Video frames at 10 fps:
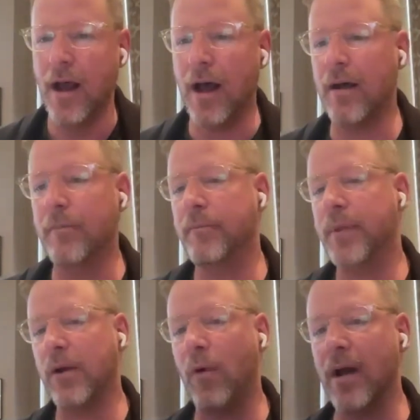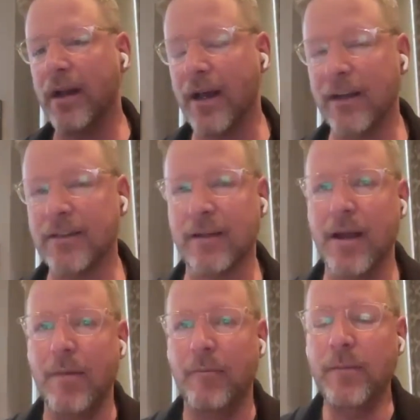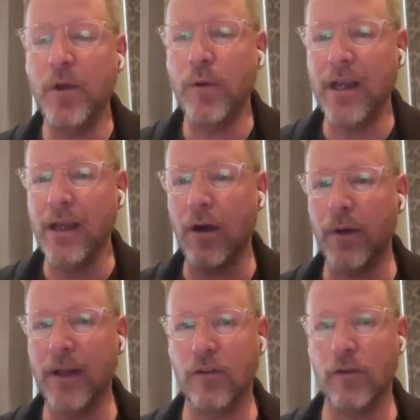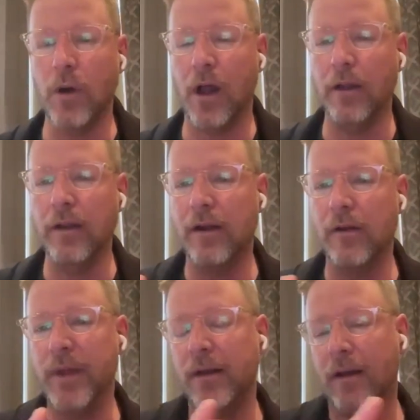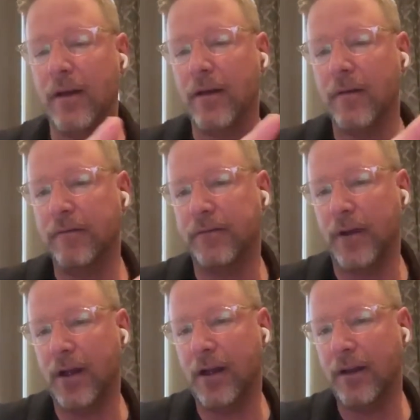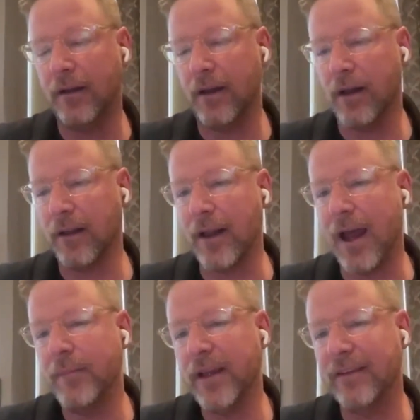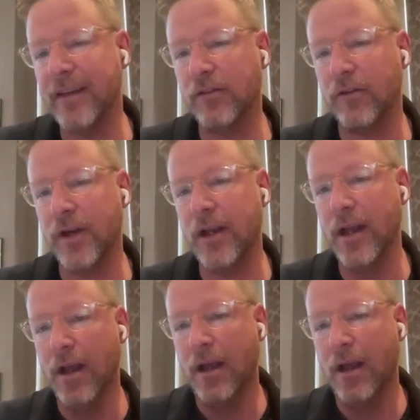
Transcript: Um, but I want to kind of, maybe we can go into a little bit of uh, uh, Liebig's history.